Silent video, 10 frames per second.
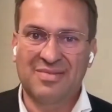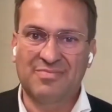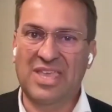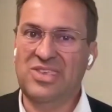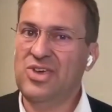
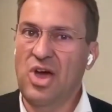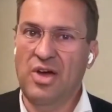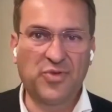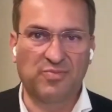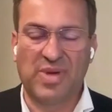Man, you go
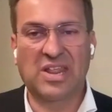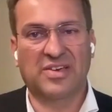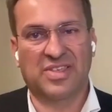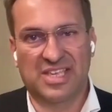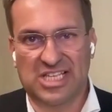through many
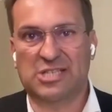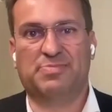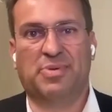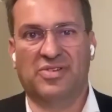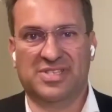of these
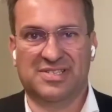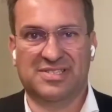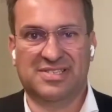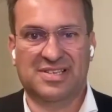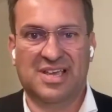
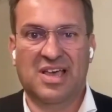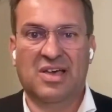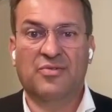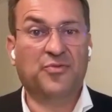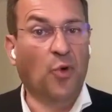experiences.
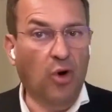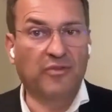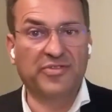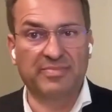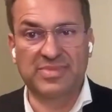4
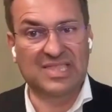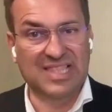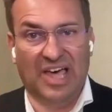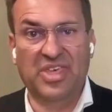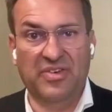of them did
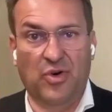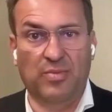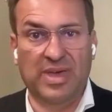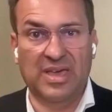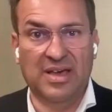nothing for
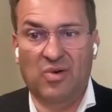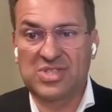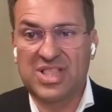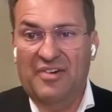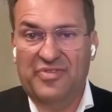me. I
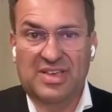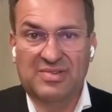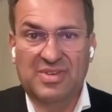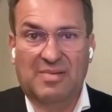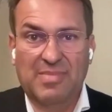was laughing.
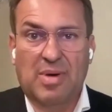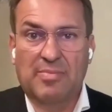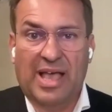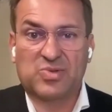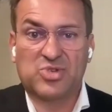Me and my
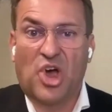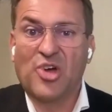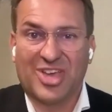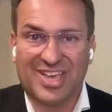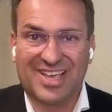mates were
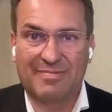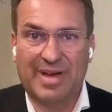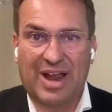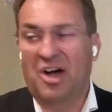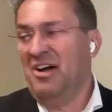joking
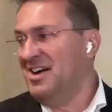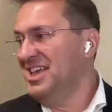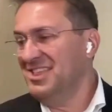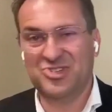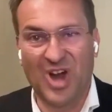about, I
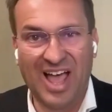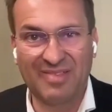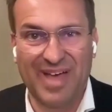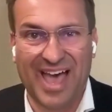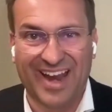nearly
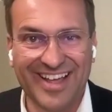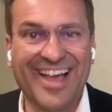drowned, mate.